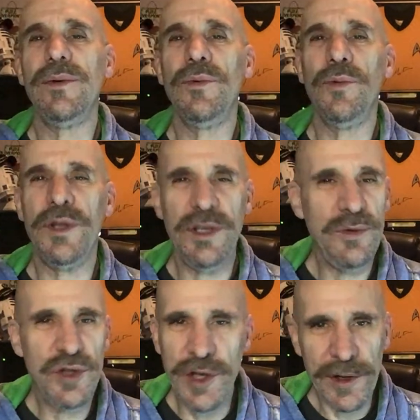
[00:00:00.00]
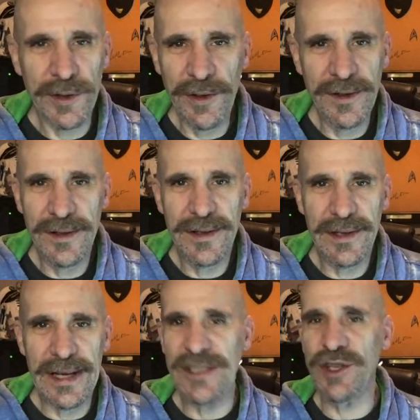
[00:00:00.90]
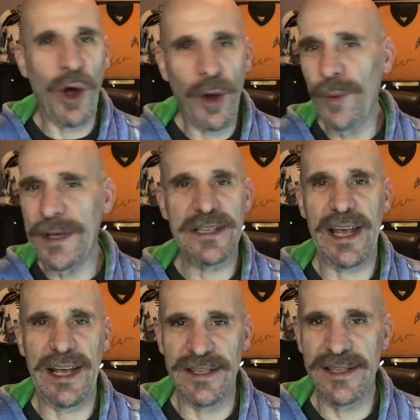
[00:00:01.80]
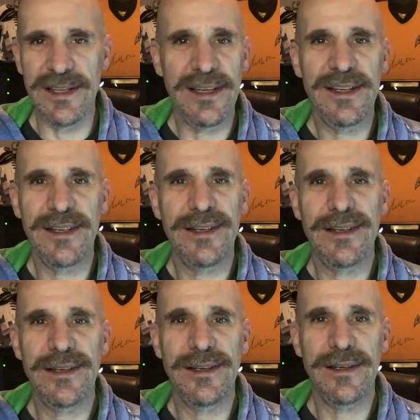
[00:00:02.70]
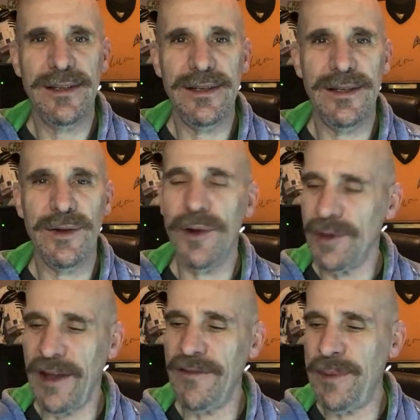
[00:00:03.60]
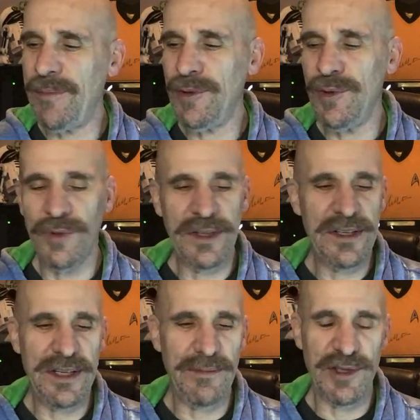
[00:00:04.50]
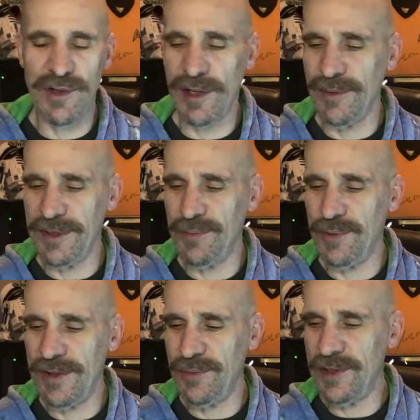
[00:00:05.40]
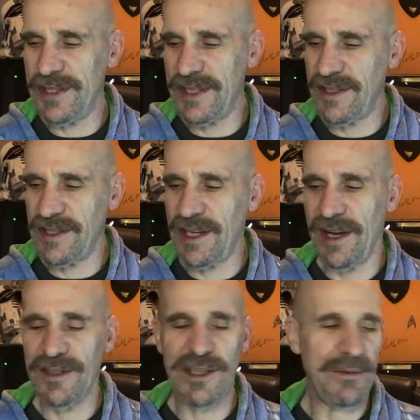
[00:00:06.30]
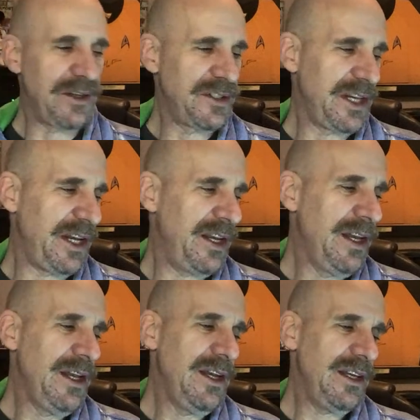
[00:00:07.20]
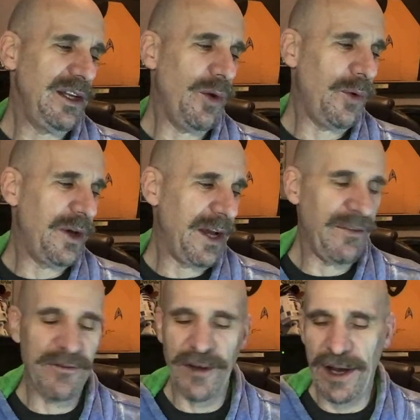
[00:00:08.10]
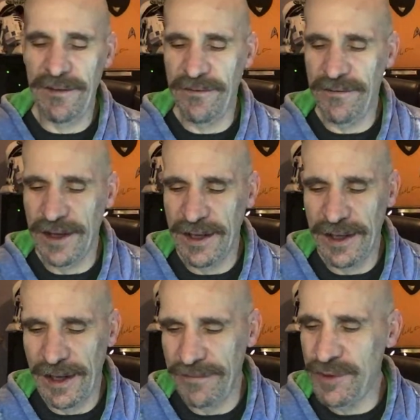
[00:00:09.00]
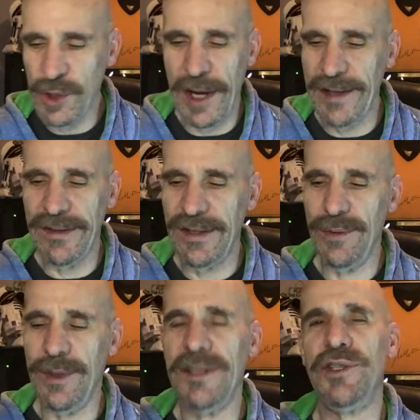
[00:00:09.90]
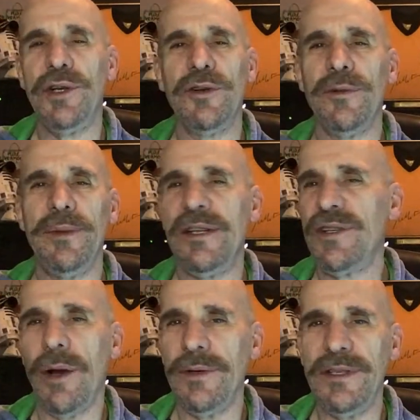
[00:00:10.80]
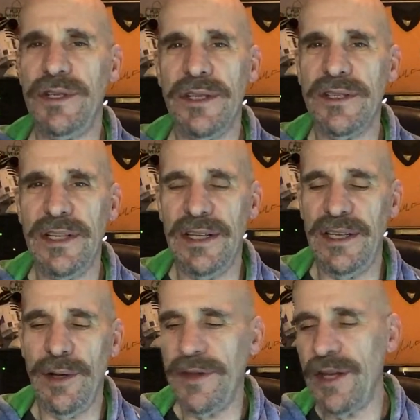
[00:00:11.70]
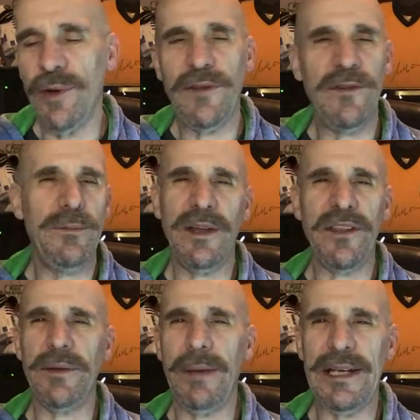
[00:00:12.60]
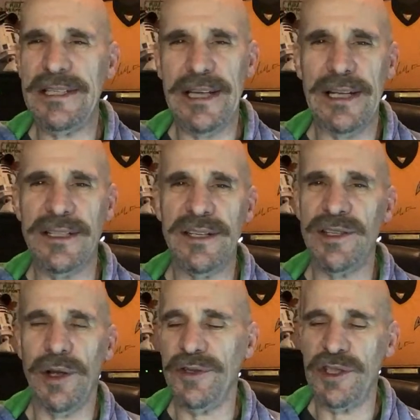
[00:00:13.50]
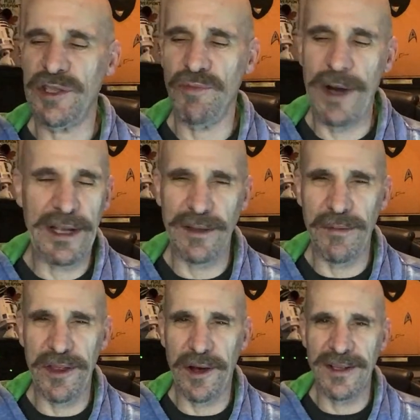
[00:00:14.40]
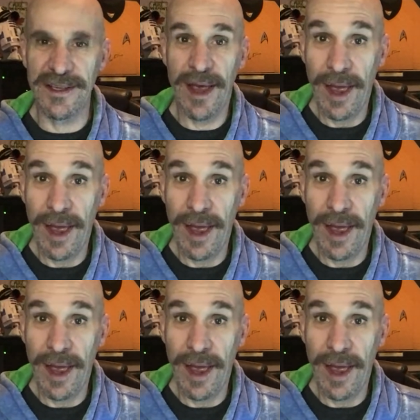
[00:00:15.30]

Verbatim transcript: When you journal, it's always ants. There are a lot of people who really seem to struggle with, with, with this as a concept. They'll say, you know what, I've, I've, uh, I've tried to uh, journal, but it's always just, you know, they don't even, nothing makes sense. It's all just random thoughts.